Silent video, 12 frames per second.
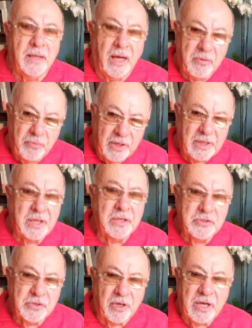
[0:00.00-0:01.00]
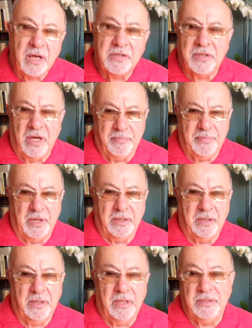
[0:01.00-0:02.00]
I really enjoy our topic
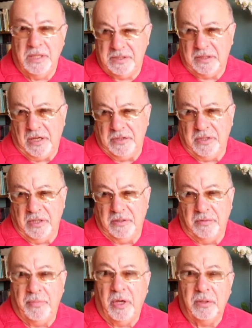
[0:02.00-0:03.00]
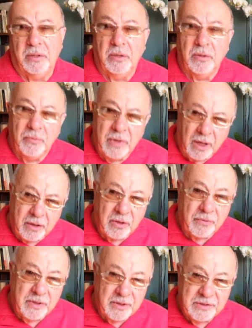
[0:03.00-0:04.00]
and discussion, but we are
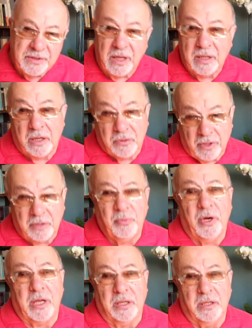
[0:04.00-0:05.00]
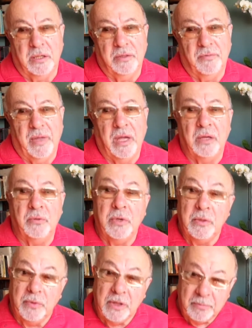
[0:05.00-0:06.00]
going to take a quick break, and
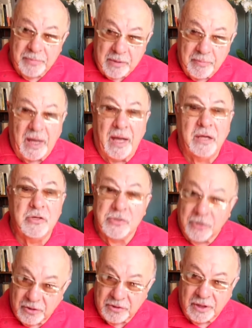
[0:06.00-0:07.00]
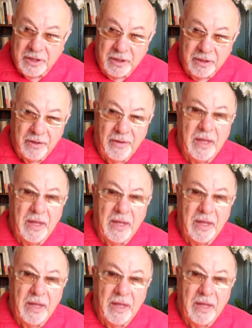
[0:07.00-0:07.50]
we will be back shortly